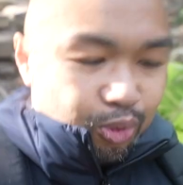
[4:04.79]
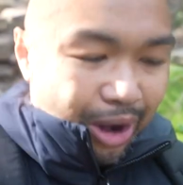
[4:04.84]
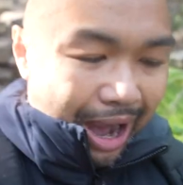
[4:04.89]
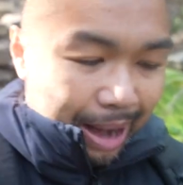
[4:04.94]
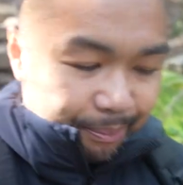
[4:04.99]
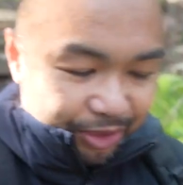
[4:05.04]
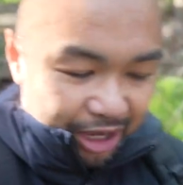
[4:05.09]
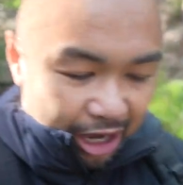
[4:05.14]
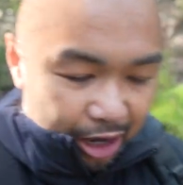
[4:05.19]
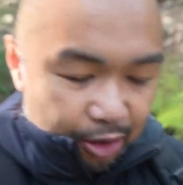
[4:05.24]

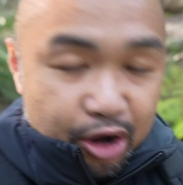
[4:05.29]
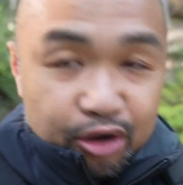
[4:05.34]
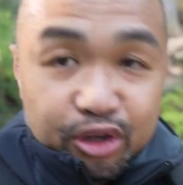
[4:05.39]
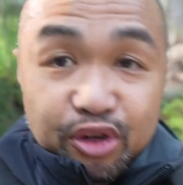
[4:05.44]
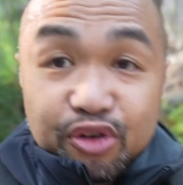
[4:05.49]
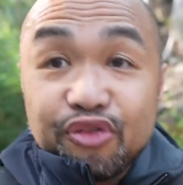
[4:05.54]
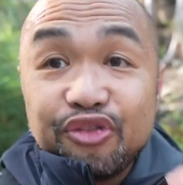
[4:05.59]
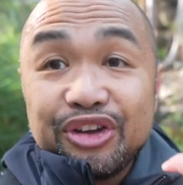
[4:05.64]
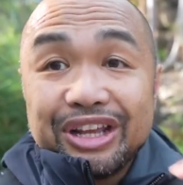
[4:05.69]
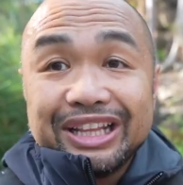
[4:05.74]
wrapped around
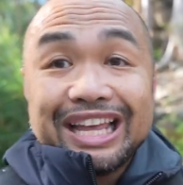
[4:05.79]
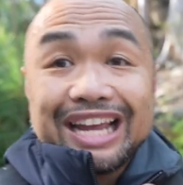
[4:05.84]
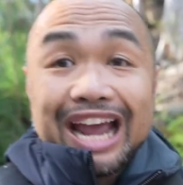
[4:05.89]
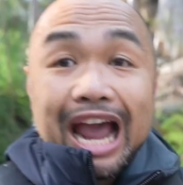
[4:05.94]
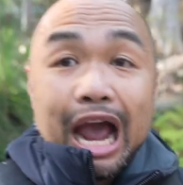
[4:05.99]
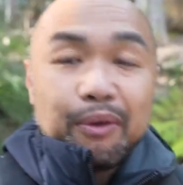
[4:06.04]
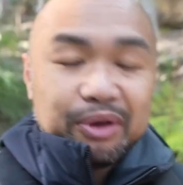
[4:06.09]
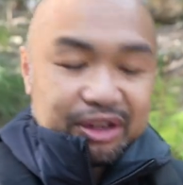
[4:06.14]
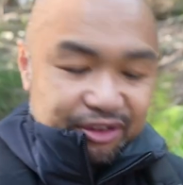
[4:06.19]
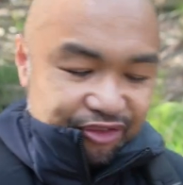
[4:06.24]
your feet, like
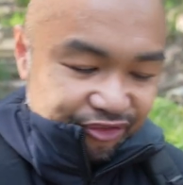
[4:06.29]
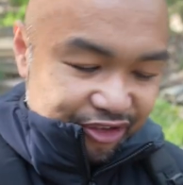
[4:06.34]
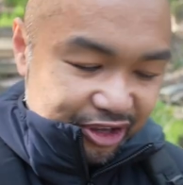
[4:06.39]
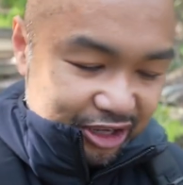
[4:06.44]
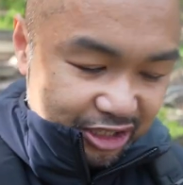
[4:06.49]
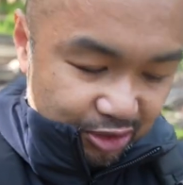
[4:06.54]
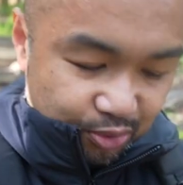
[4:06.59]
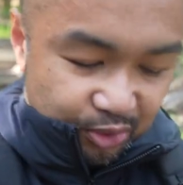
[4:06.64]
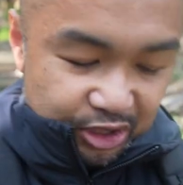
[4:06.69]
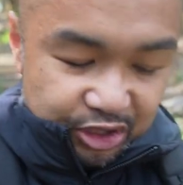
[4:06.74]
how it
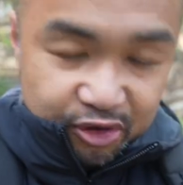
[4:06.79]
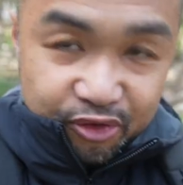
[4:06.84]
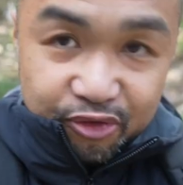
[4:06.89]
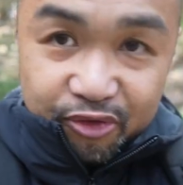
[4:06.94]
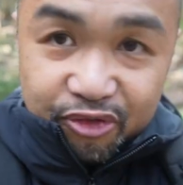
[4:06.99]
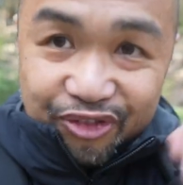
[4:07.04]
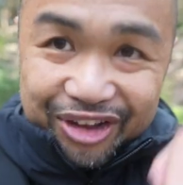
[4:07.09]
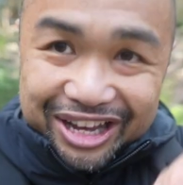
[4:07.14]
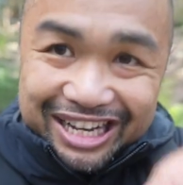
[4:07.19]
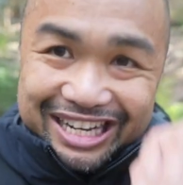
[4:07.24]
feels when your
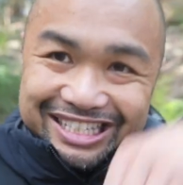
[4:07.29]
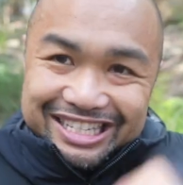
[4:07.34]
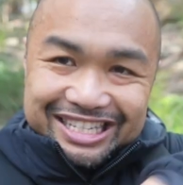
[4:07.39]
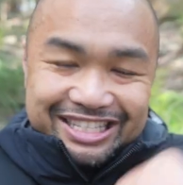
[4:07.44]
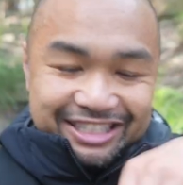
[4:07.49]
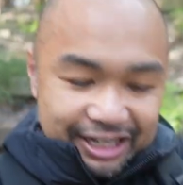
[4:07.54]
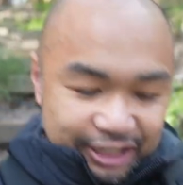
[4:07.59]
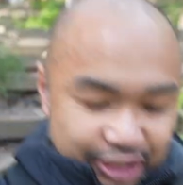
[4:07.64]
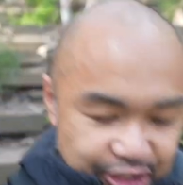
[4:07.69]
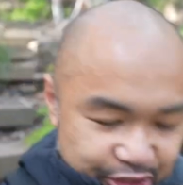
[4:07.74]
feet is
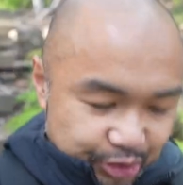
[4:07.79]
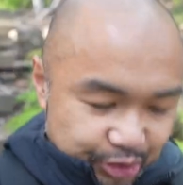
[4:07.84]
inside the